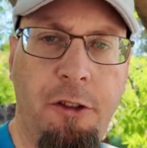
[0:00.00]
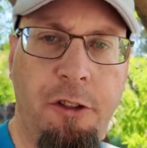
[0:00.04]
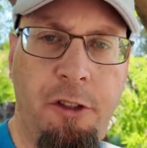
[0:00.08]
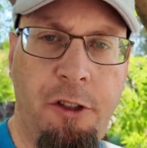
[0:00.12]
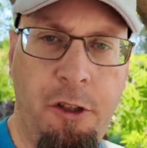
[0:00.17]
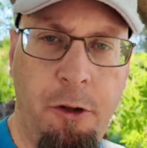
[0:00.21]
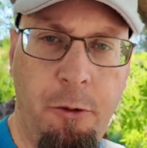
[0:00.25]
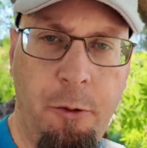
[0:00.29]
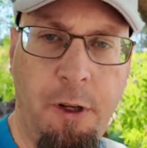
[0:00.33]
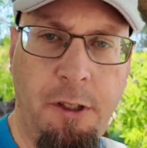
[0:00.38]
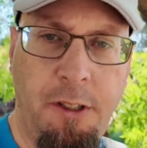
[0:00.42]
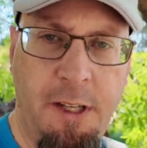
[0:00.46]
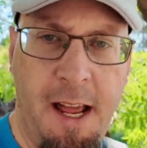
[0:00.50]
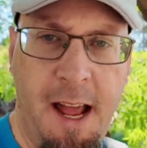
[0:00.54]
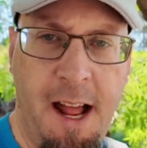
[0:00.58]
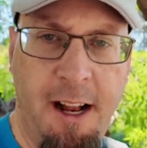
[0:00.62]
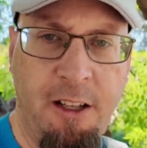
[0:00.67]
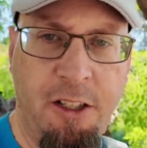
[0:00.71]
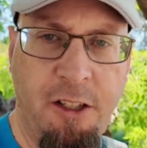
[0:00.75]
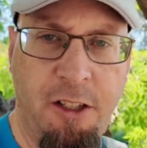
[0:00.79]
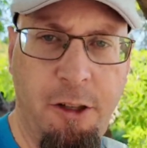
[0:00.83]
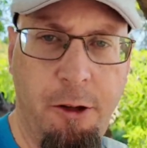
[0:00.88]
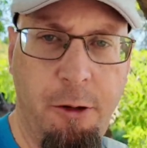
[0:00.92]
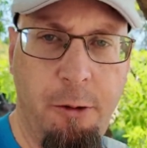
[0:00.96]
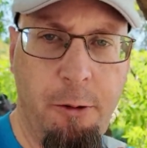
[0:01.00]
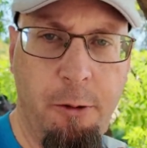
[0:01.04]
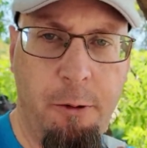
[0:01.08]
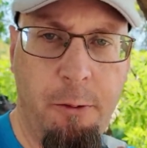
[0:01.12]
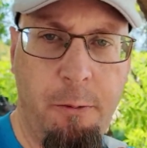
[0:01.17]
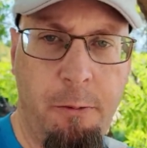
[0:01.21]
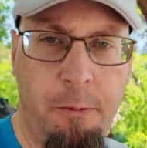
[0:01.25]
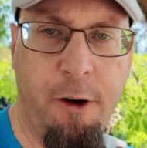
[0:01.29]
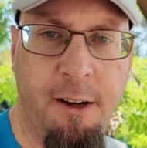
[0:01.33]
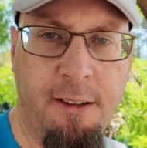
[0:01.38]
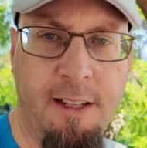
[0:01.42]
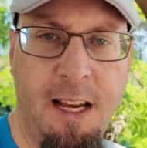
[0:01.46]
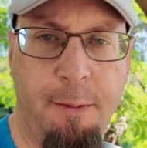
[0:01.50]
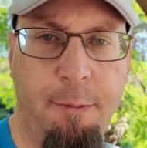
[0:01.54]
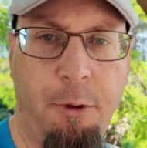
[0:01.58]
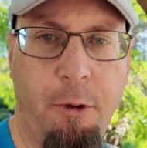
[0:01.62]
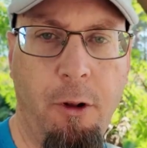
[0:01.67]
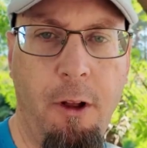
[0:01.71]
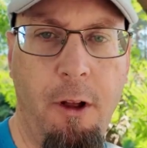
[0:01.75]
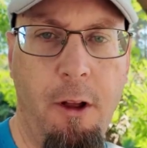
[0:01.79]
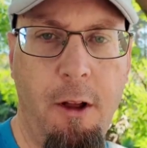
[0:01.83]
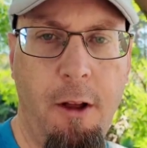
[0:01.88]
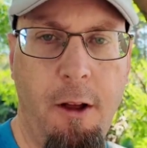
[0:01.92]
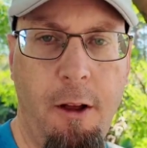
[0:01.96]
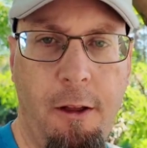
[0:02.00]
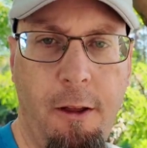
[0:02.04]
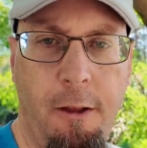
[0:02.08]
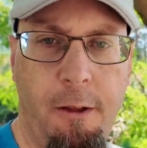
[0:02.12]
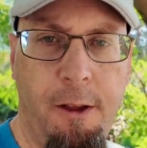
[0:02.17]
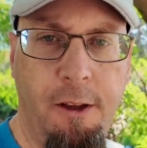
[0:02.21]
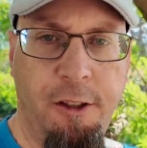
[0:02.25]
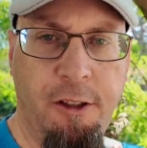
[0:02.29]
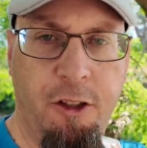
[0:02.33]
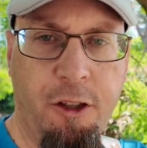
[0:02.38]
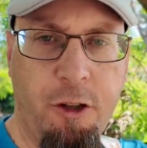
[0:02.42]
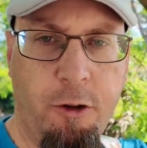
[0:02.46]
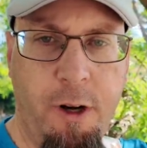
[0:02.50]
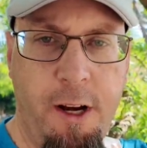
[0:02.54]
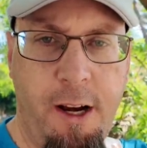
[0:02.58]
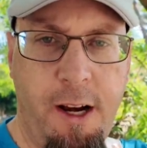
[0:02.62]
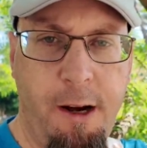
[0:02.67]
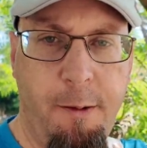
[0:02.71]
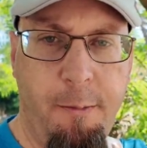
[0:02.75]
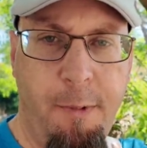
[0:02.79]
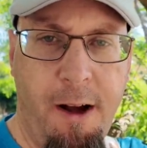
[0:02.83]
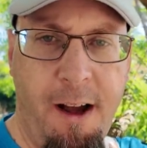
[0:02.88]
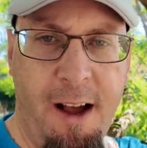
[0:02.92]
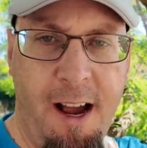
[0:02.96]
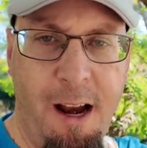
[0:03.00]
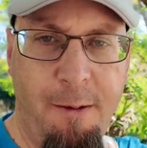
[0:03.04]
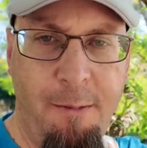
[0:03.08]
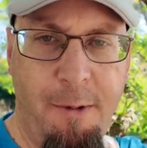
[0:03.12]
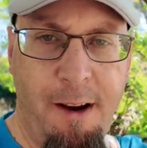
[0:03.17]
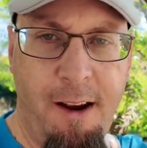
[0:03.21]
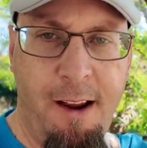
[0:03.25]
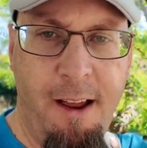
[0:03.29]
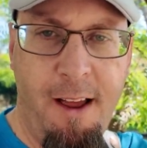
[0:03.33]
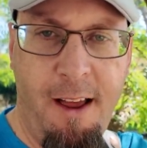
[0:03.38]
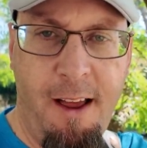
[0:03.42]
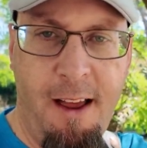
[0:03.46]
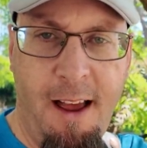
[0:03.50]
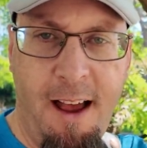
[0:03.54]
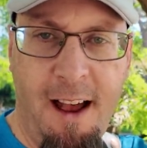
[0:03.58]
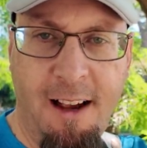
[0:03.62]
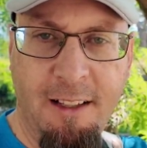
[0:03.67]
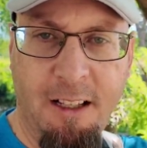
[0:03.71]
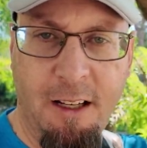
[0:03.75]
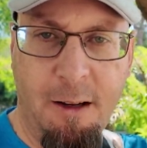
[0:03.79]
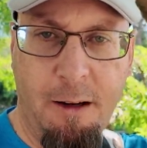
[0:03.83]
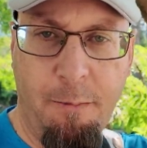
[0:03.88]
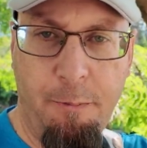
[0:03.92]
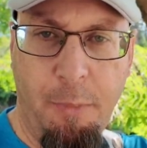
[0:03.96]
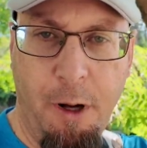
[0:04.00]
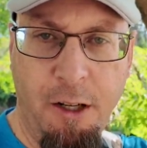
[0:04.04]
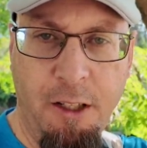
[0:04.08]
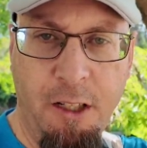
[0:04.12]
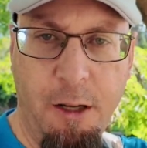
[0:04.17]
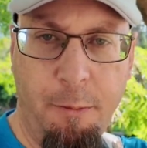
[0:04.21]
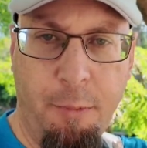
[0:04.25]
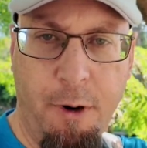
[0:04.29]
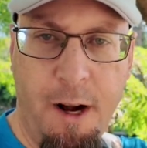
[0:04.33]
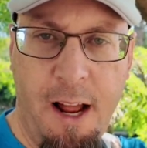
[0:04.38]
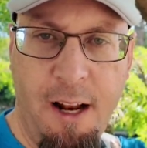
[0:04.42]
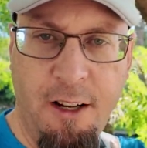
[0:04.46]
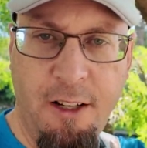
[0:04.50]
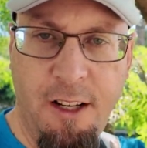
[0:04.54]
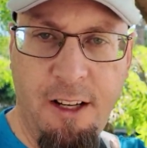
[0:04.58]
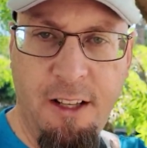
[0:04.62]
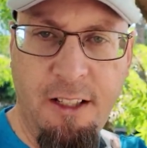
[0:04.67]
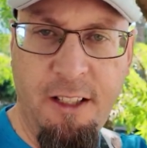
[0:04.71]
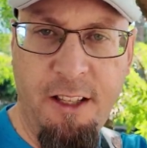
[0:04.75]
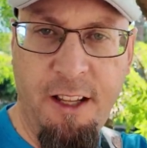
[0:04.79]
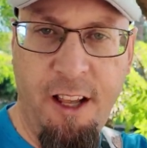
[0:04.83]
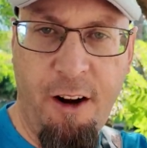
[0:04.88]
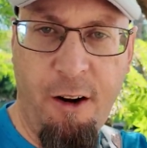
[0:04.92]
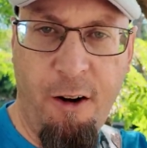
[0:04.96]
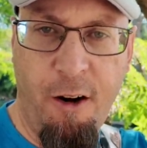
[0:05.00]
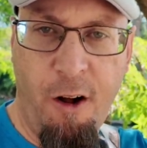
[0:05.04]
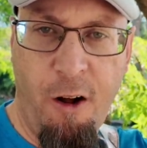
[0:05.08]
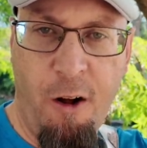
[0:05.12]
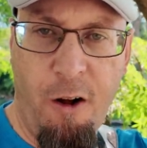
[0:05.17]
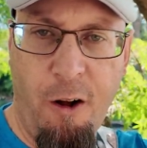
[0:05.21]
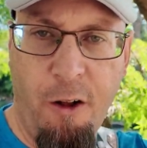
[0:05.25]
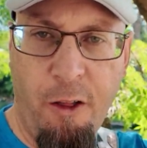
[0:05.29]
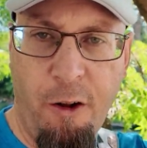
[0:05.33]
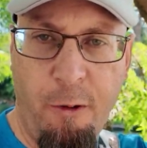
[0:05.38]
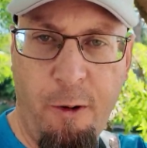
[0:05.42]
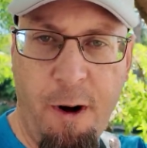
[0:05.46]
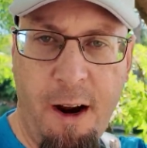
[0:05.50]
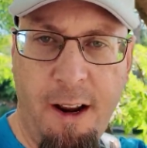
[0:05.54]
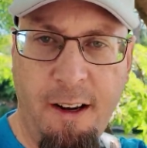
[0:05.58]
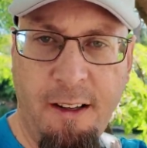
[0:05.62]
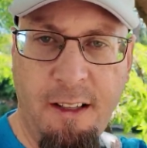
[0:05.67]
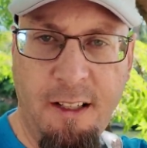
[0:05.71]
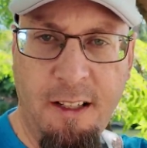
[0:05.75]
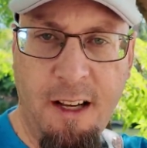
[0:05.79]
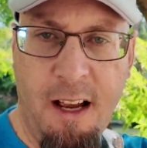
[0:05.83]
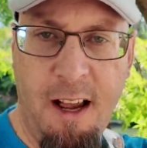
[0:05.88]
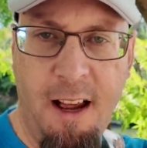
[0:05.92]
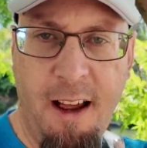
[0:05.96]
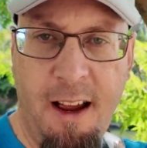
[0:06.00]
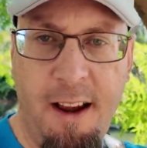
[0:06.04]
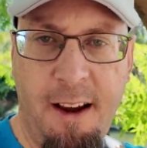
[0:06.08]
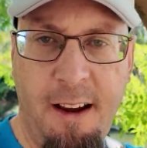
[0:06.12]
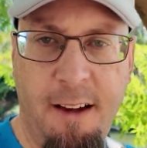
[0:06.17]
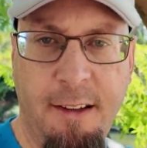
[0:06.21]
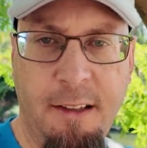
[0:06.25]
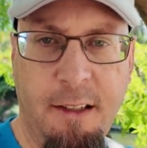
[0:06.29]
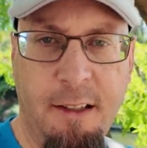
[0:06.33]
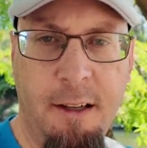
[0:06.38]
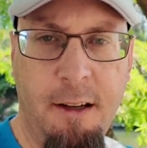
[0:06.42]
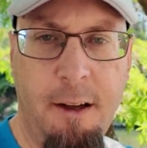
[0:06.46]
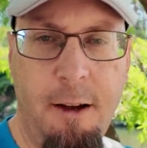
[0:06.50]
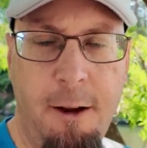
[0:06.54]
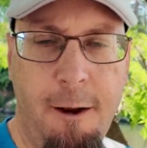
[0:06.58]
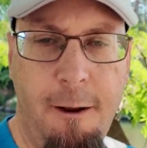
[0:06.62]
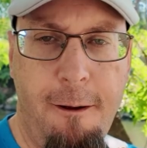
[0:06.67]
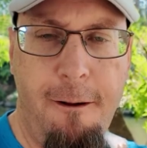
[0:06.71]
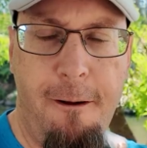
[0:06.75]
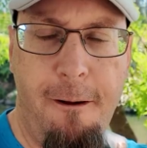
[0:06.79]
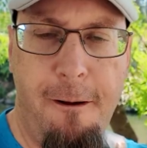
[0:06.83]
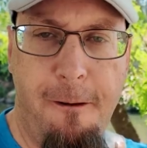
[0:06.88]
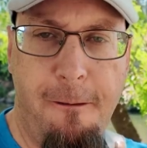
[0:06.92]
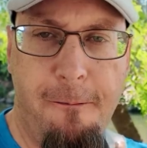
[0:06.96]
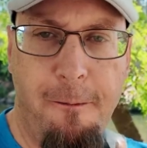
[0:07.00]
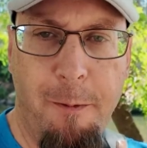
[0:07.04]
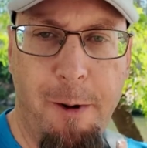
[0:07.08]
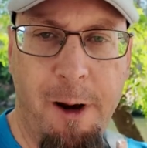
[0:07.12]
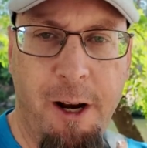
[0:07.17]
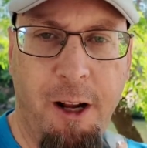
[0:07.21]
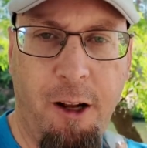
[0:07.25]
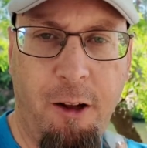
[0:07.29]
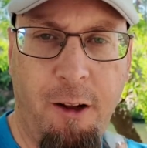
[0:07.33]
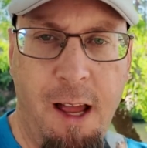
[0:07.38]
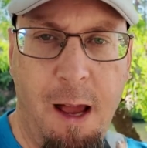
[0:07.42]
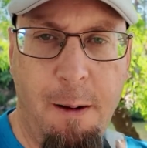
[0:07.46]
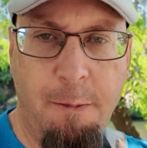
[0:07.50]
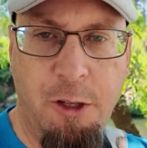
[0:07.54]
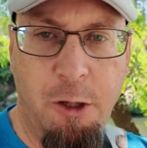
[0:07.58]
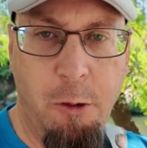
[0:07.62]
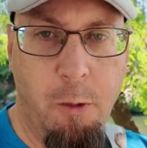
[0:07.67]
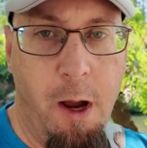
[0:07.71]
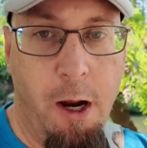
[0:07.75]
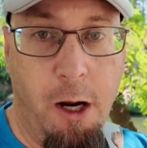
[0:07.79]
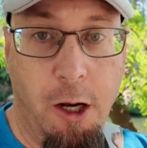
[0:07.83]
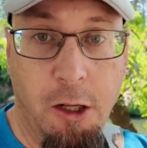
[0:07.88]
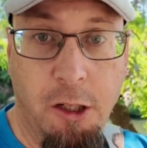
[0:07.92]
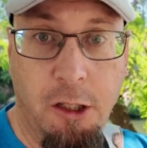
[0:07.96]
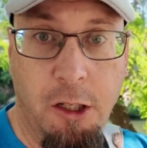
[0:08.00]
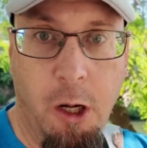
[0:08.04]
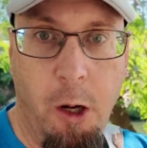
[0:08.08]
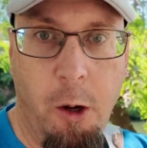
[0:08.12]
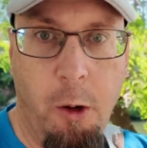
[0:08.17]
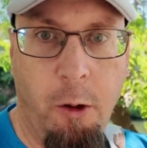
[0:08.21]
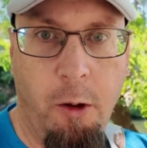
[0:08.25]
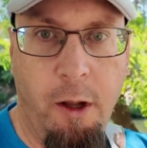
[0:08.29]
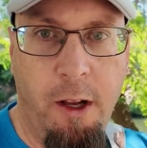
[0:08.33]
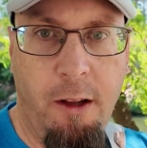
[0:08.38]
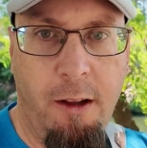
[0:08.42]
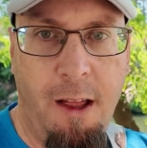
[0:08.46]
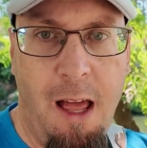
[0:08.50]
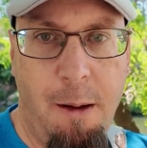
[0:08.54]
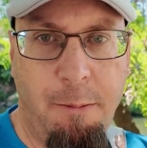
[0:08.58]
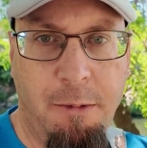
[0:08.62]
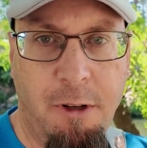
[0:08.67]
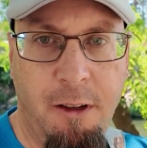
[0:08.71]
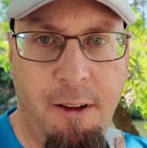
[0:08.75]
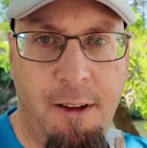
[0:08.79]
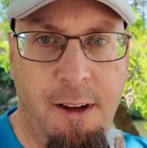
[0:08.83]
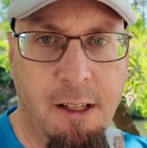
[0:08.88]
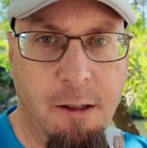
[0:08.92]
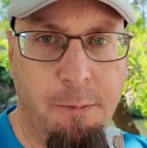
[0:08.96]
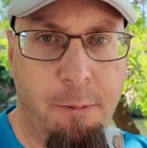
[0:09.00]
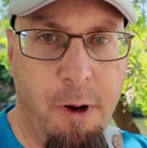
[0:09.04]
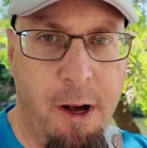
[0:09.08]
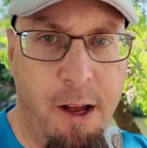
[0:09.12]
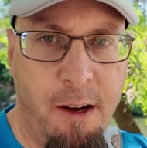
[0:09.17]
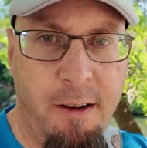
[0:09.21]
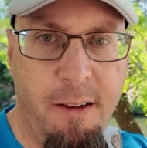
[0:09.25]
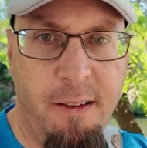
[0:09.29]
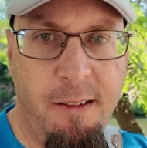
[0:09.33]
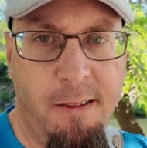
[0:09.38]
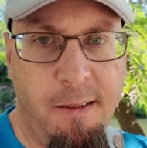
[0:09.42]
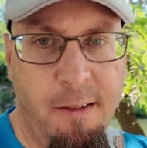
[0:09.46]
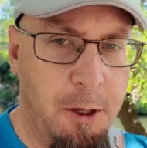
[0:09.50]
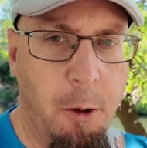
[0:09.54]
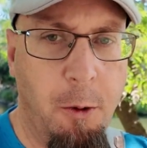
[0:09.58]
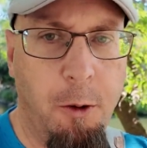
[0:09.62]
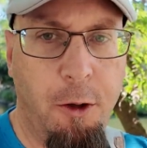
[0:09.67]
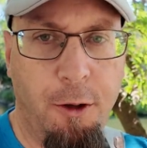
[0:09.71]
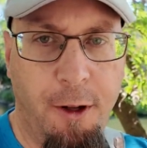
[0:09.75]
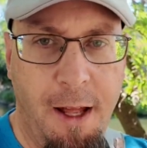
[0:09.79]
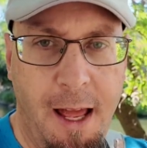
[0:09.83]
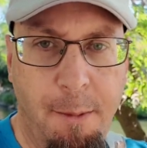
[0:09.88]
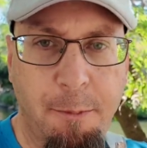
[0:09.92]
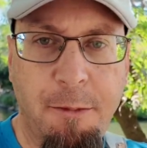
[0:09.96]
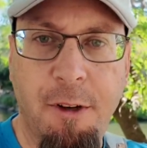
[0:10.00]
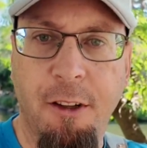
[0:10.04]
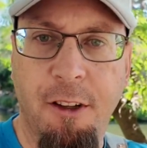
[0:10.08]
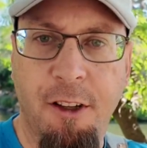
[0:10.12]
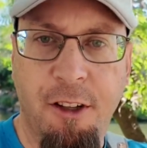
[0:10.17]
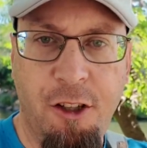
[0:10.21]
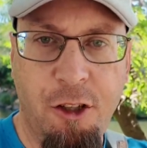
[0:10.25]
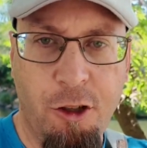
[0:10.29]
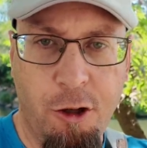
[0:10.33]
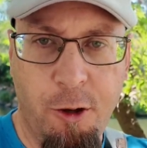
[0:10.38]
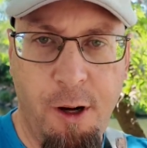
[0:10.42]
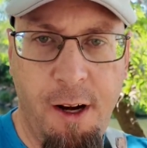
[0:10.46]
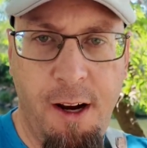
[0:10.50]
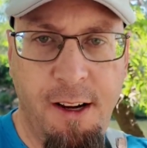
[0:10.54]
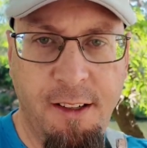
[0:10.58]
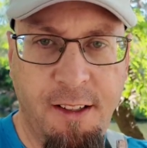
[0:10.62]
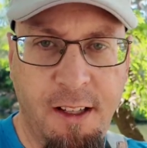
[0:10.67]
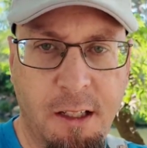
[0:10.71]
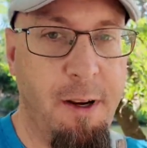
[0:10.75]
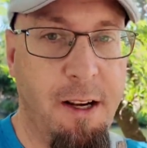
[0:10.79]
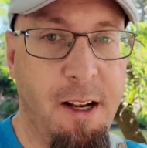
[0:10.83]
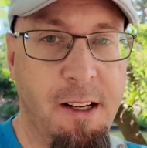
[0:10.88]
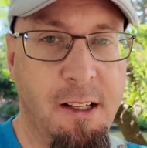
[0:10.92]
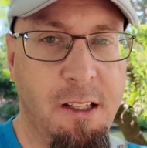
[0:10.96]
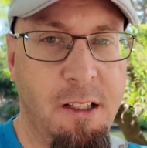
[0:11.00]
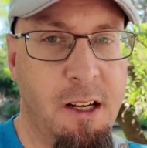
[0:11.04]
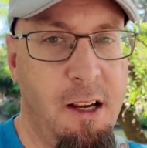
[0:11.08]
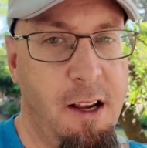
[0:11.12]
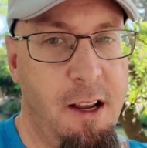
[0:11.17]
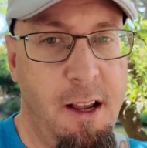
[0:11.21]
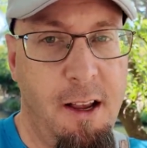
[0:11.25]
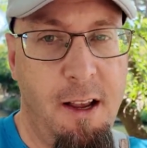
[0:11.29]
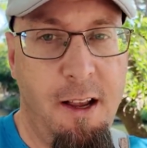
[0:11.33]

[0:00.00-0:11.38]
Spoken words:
to attach to. For example, this tree behind me has a bunch of branches that are all the right size for me to clamp to. I could totally clamp to these, but don't clamp to the trees because